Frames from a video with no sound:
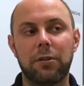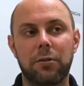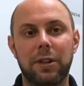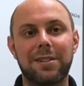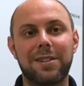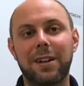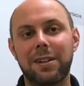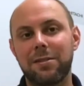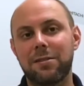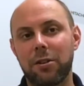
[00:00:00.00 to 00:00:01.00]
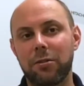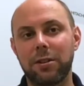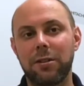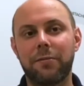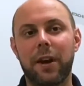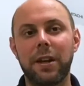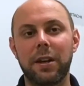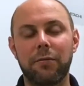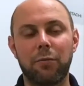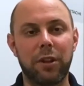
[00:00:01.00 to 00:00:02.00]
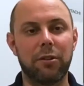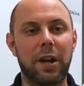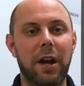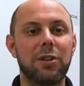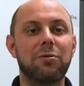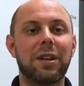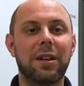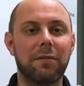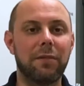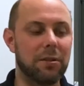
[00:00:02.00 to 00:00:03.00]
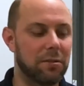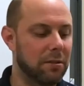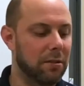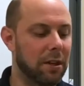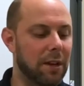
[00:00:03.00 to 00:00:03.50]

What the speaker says: So that's not necessarily defining of whether or not you can give this.